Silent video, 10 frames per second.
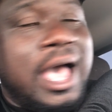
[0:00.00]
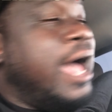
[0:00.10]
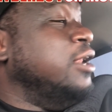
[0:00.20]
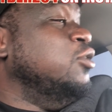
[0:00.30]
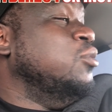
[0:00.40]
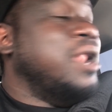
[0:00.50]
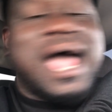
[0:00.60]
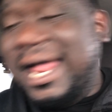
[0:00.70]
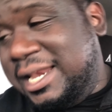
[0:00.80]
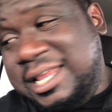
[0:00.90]
I do
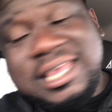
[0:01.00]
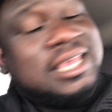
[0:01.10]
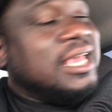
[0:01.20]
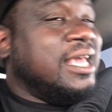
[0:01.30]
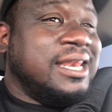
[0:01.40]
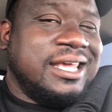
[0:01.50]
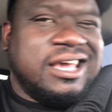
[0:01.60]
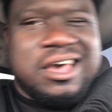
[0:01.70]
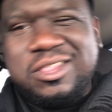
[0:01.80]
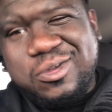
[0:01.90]
not need any
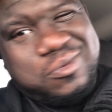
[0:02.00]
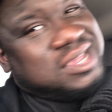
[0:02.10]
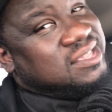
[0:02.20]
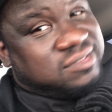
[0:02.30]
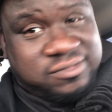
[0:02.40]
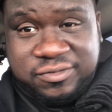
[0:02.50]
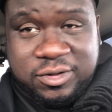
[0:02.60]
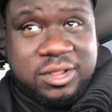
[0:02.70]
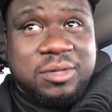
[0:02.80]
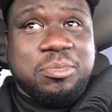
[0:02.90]
other reason
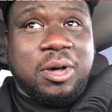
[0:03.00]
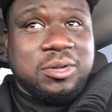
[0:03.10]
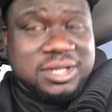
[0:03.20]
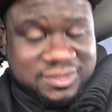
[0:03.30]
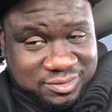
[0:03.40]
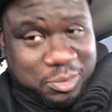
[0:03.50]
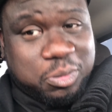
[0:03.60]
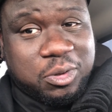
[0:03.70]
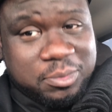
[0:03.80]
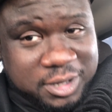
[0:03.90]
for the police to
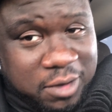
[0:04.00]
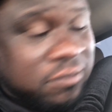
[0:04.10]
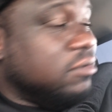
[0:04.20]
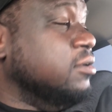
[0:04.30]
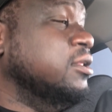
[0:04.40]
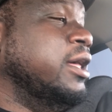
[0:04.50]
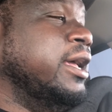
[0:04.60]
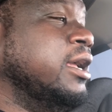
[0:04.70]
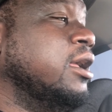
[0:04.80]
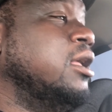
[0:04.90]
pull me over.
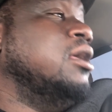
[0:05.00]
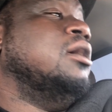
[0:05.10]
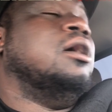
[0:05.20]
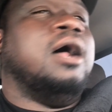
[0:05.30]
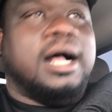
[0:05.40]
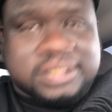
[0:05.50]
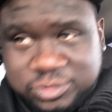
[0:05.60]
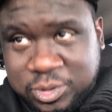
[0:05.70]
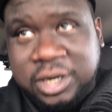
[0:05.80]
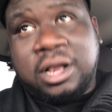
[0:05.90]
Like, I
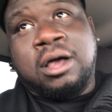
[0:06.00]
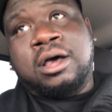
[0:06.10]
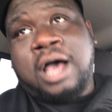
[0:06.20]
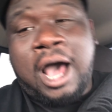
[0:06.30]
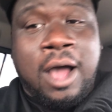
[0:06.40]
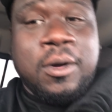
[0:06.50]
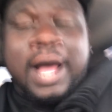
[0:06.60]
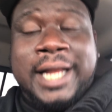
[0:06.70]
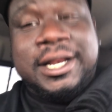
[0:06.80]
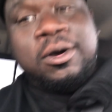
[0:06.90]
swear to God.
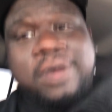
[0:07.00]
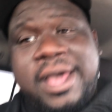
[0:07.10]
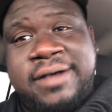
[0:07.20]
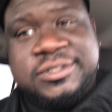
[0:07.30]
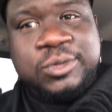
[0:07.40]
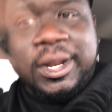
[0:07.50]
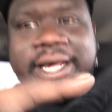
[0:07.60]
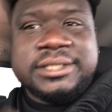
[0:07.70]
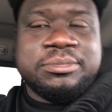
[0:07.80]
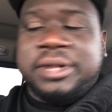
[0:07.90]
I don't have 2
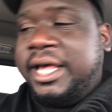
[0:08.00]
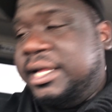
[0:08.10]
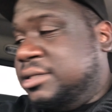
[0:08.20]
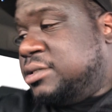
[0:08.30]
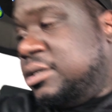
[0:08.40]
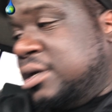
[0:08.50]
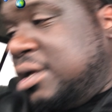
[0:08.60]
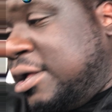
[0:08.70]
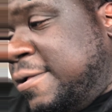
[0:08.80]
license plates.